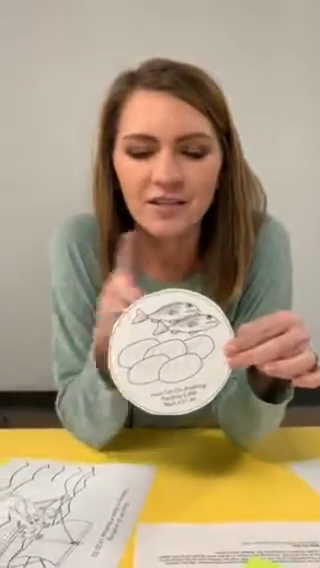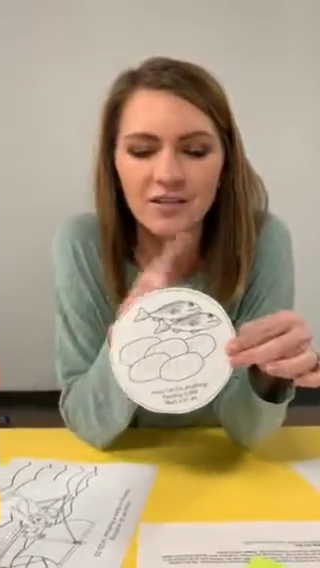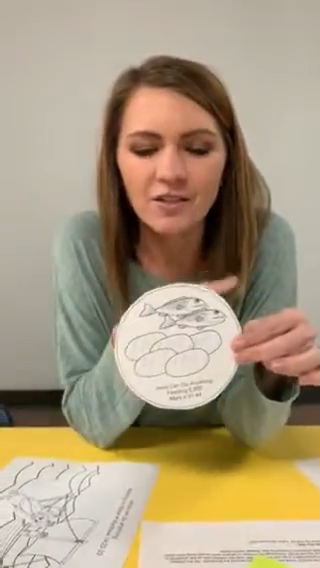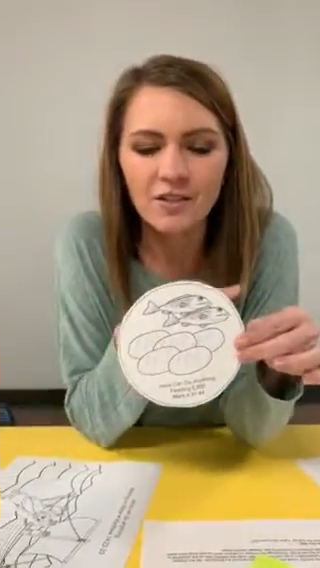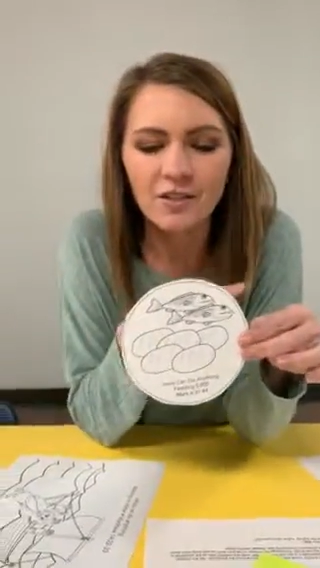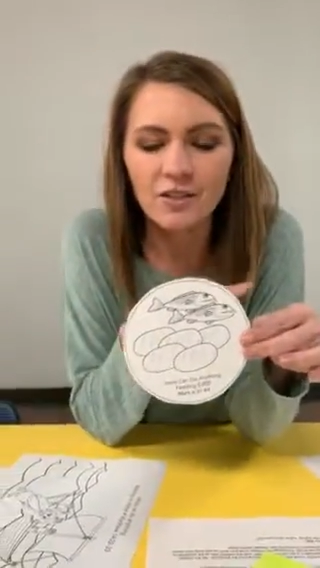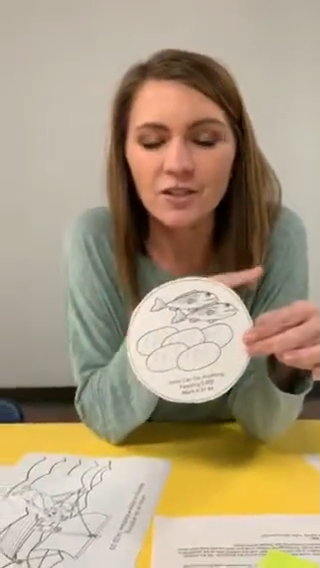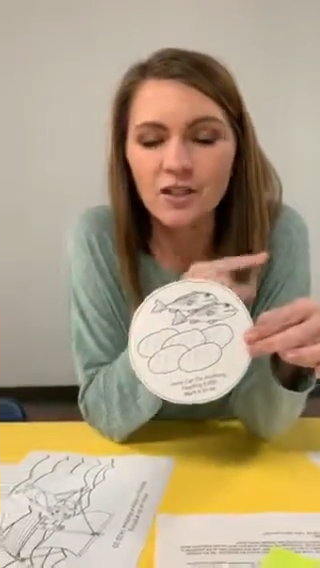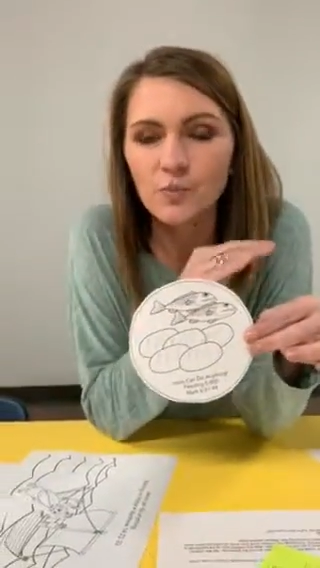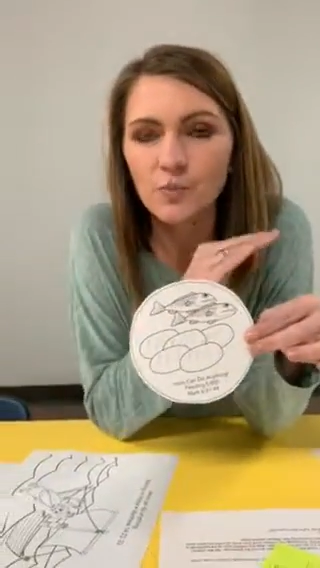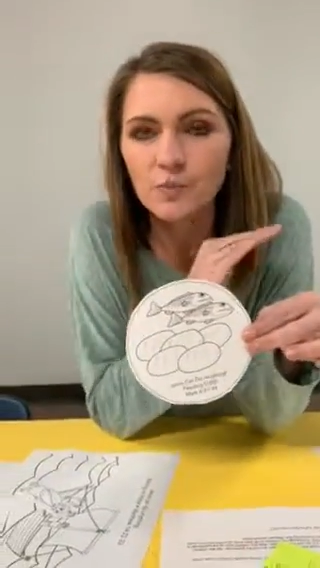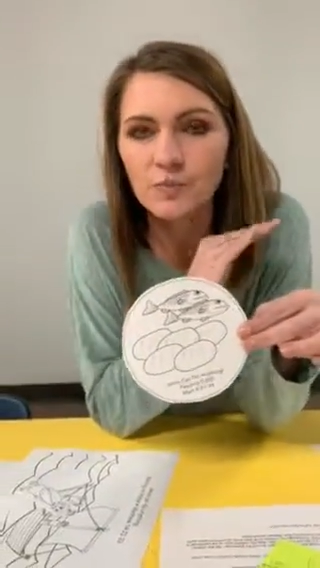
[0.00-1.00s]
So you can
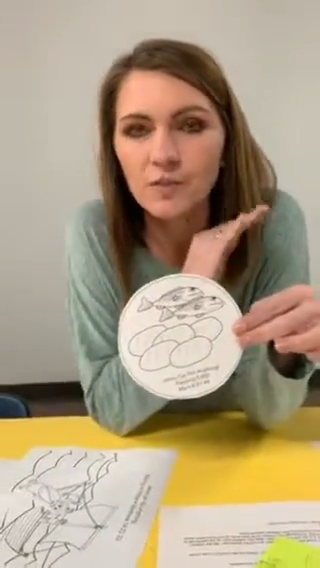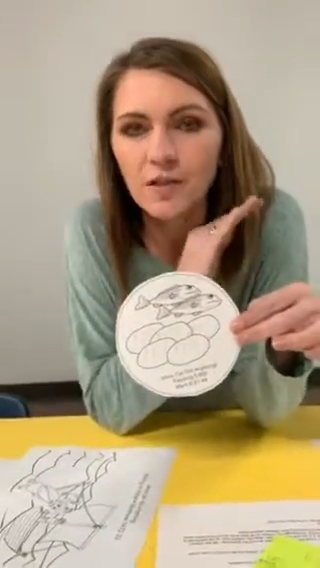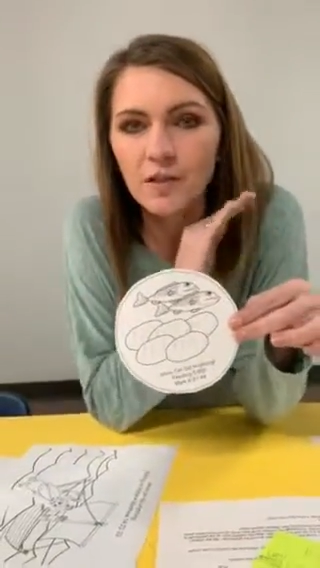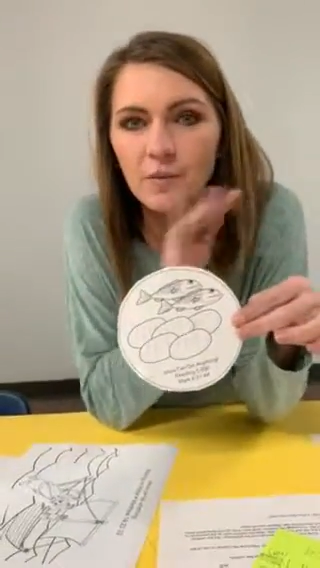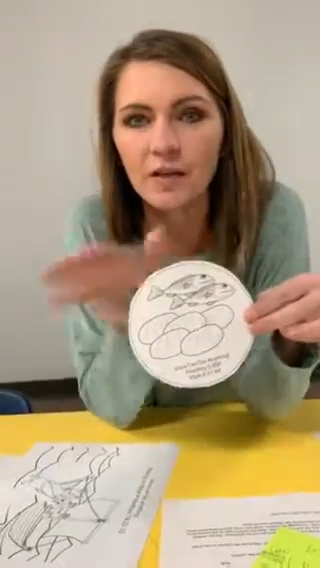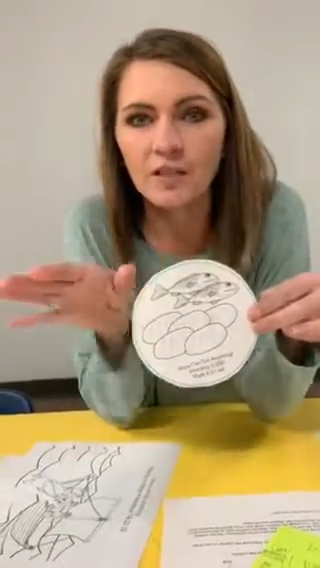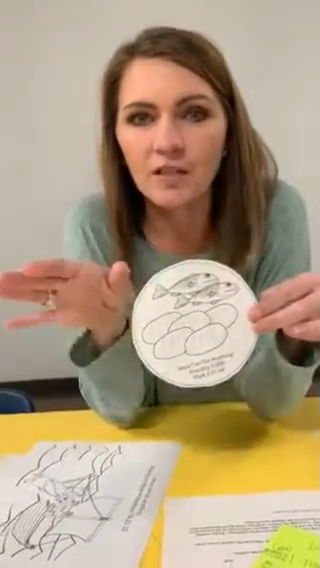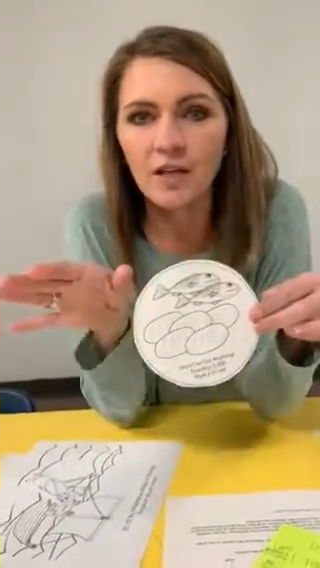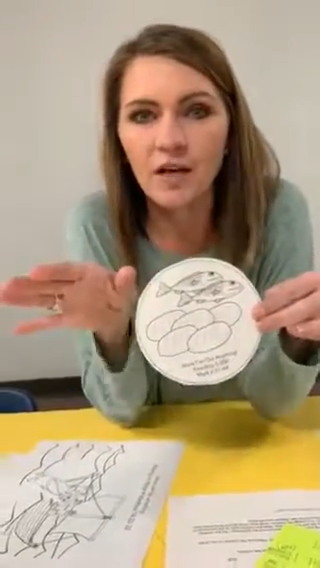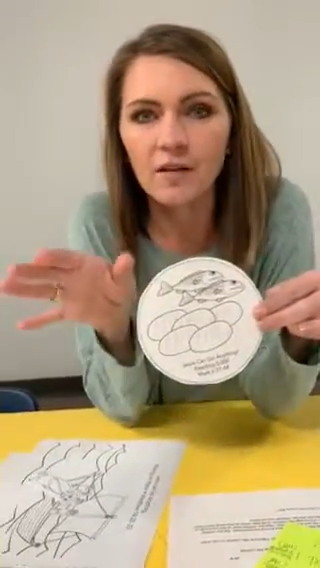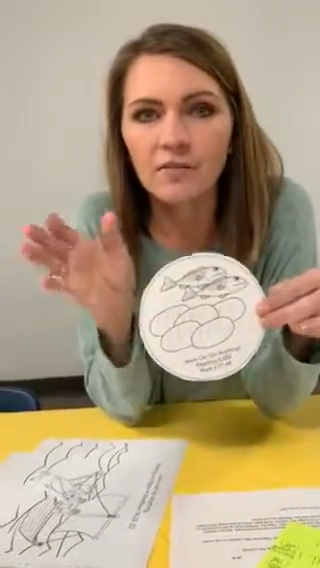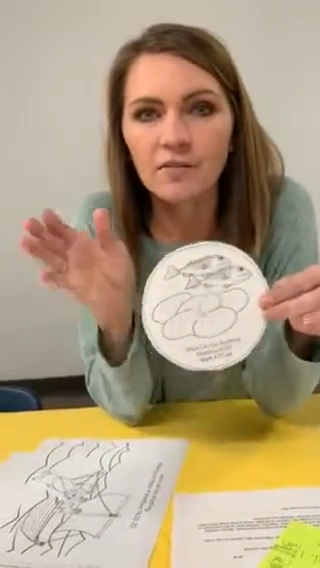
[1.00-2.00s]
just cut the page in
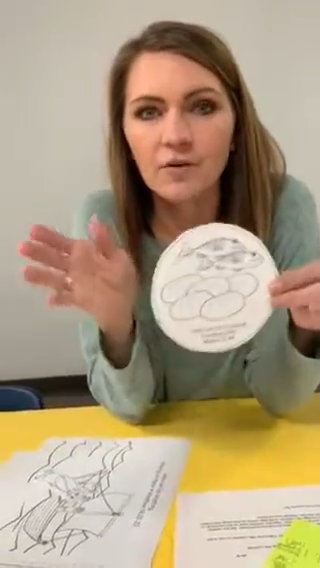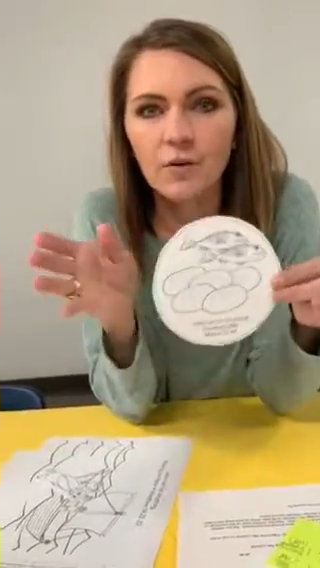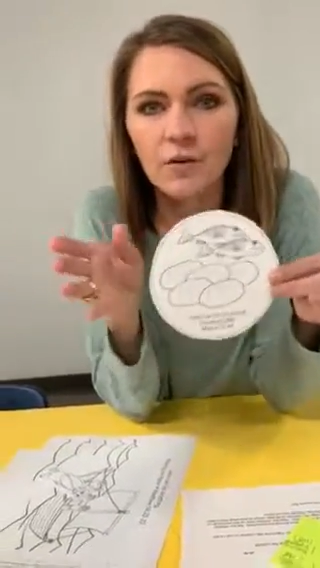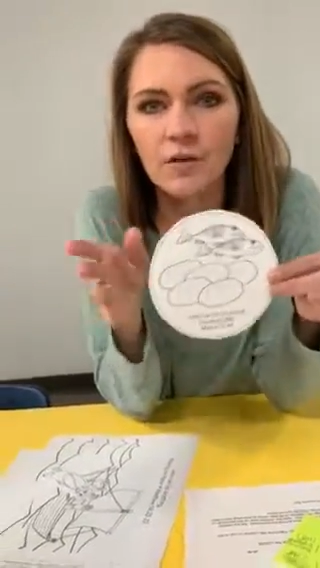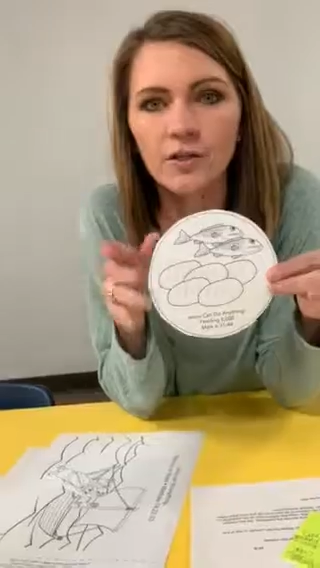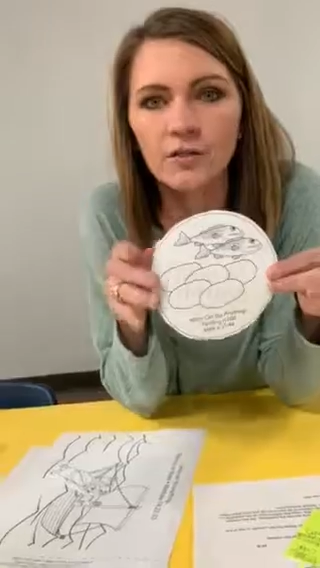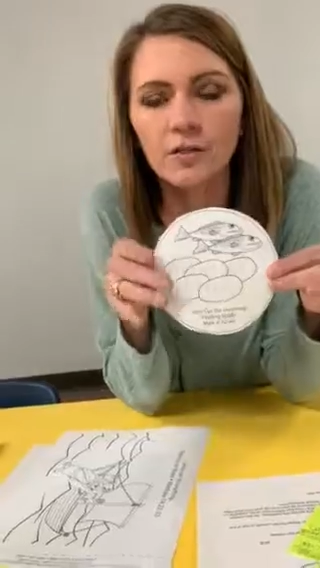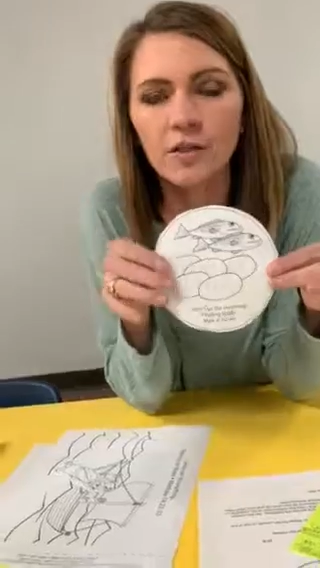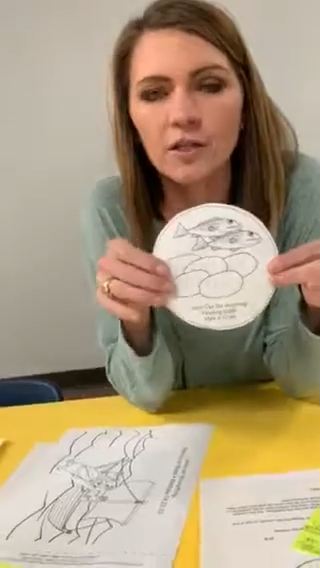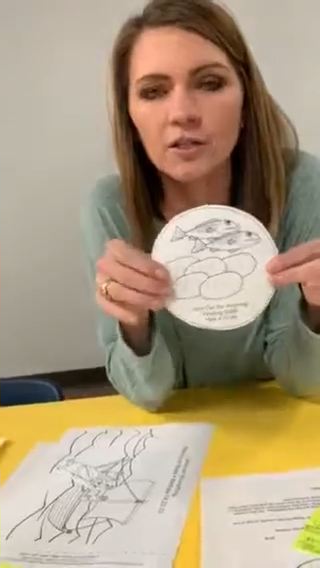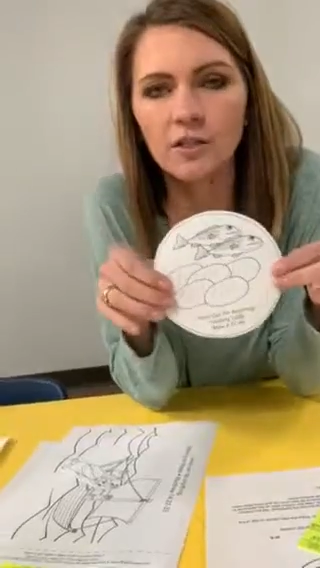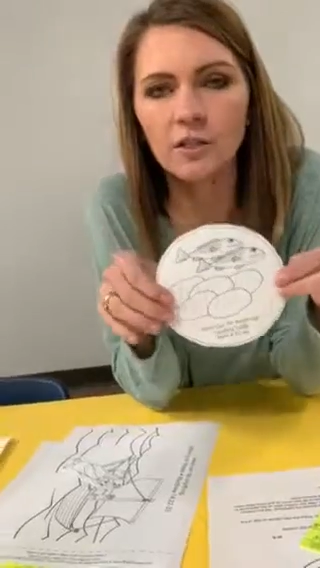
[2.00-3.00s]
half, or you can
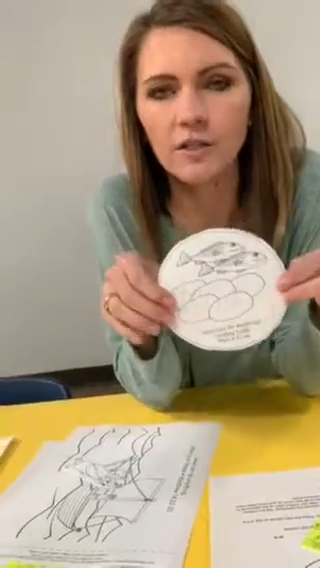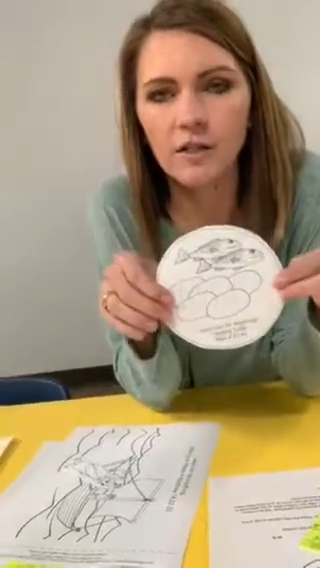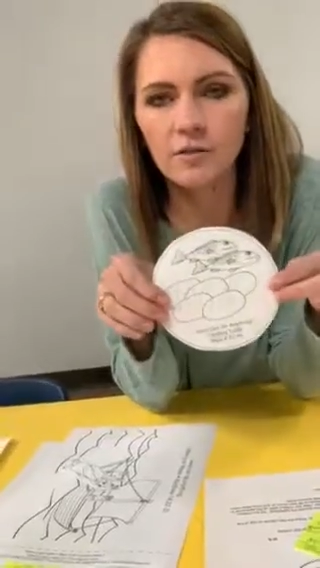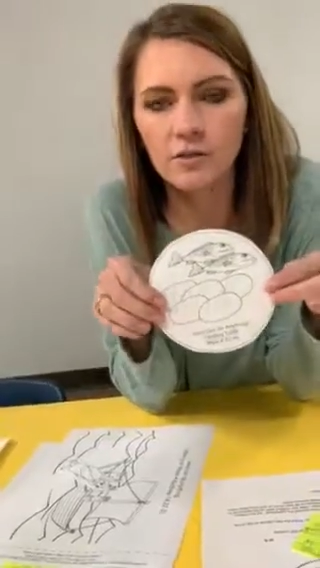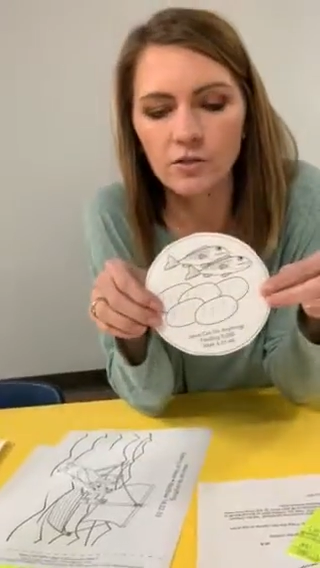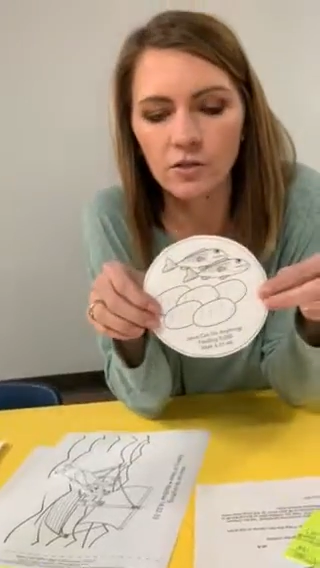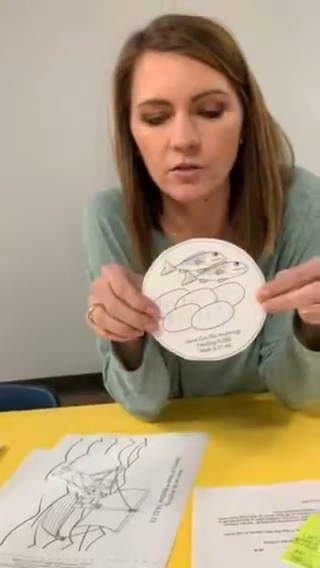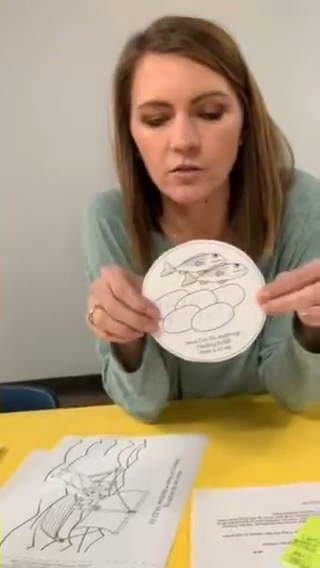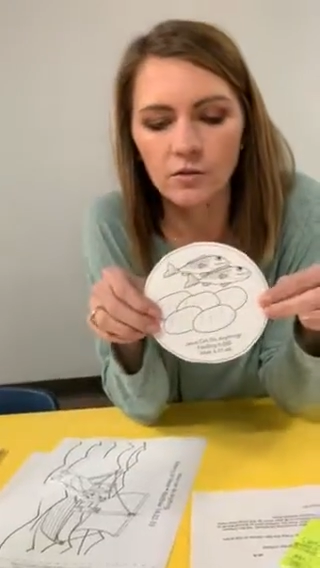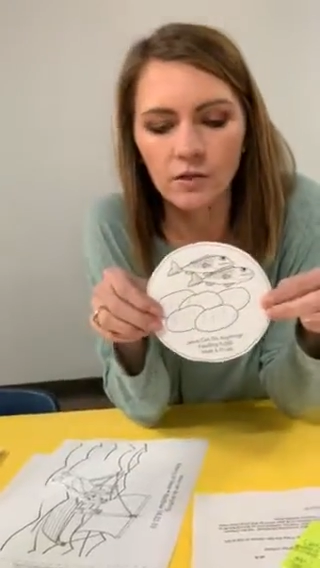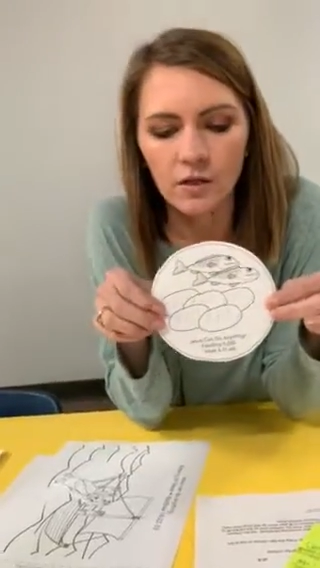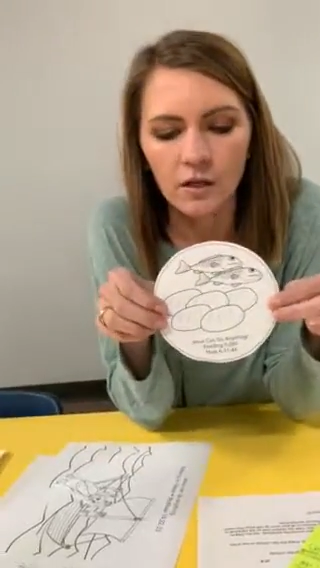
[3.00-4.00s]
actually cut out the
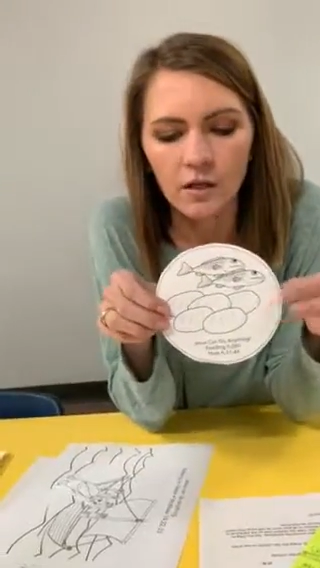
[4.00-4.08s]
circle.